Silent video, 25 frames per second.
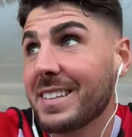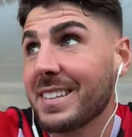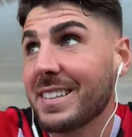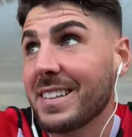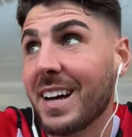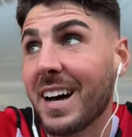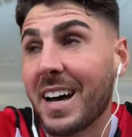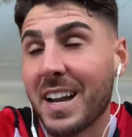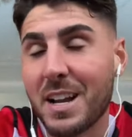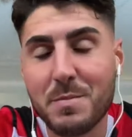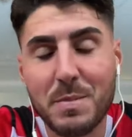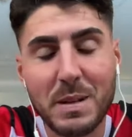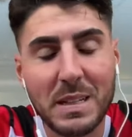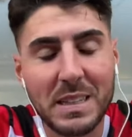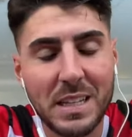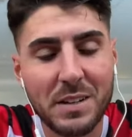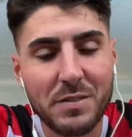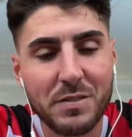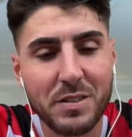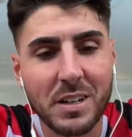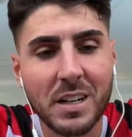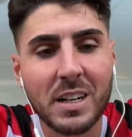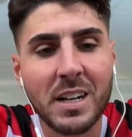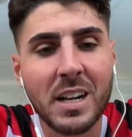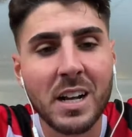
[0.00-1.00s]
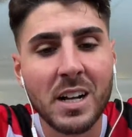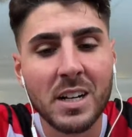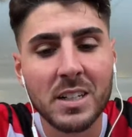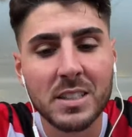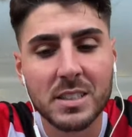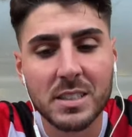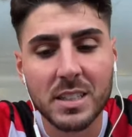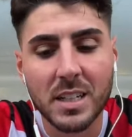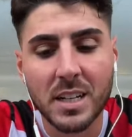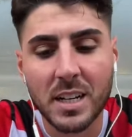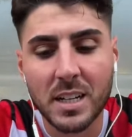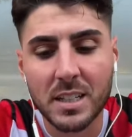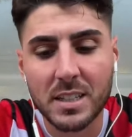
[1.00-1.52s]
No, nah, they've been different
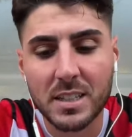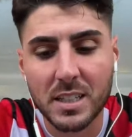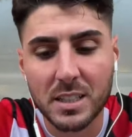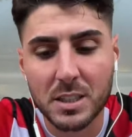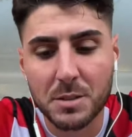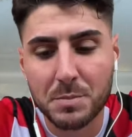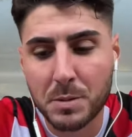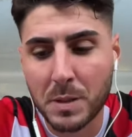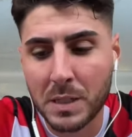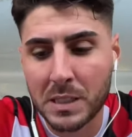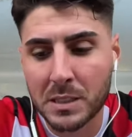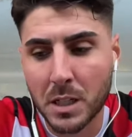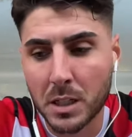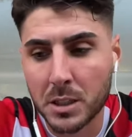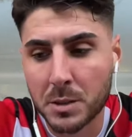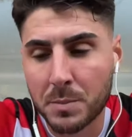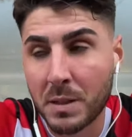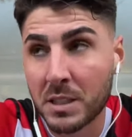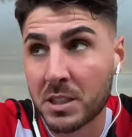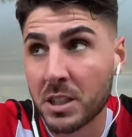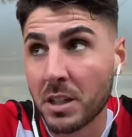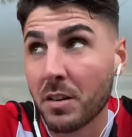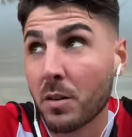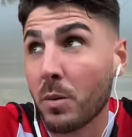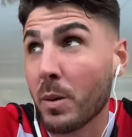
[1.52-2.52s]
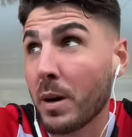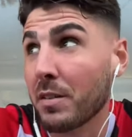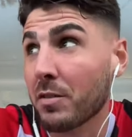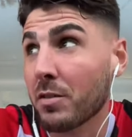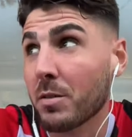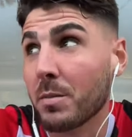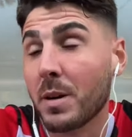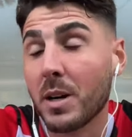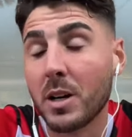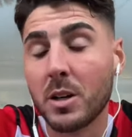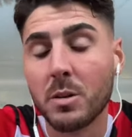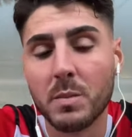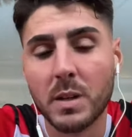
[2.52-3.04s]
class, uh, especially away
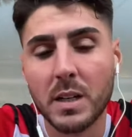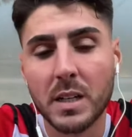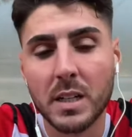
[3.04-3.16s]
from home.